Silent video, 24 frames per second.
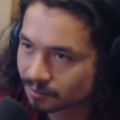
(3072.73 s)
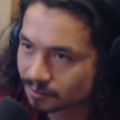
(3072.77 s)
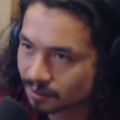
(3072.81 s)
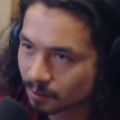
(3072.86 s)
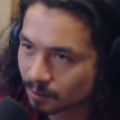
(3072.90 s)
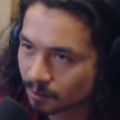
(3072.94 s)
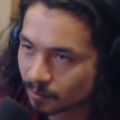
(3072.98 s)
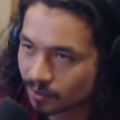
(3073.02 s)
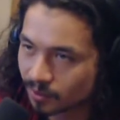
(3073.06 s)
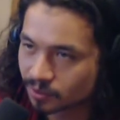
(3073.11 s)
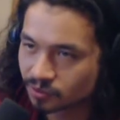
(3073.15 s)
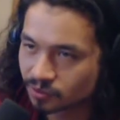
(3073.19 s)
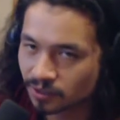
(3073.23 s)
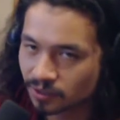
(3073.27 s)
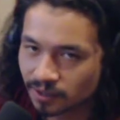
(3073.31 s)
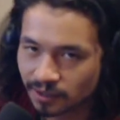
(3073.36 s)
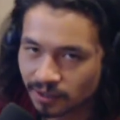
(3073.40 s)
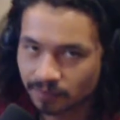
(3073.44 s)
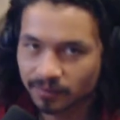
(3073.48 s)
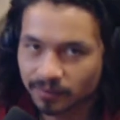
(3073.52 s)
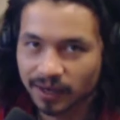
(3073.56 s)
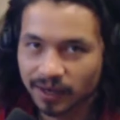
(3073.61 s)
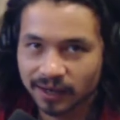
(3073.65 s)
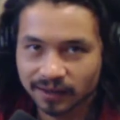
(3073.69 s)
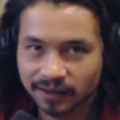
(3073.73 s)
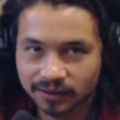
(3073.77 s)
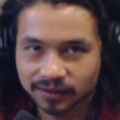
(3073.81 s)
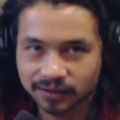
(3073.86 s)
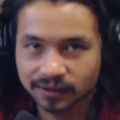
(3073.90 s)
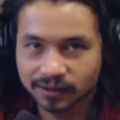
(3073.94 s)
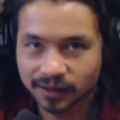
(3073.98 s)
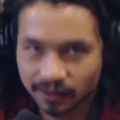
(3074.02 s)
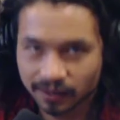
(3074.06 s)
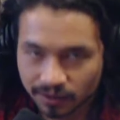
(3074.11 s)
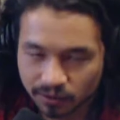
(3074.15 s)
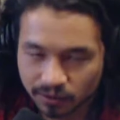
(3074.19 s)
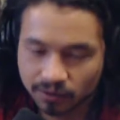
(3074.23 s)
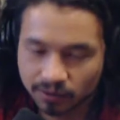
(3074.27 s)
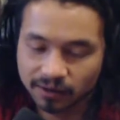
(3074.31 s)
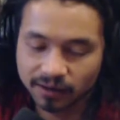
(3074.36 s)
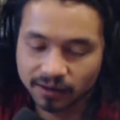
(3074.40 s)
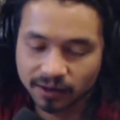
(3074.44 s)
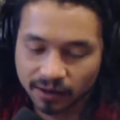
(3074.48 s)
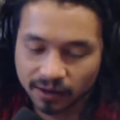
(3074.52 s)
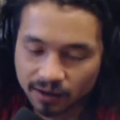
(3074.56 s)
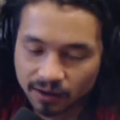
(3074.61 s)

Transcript: I'm like trying to get back into like gardening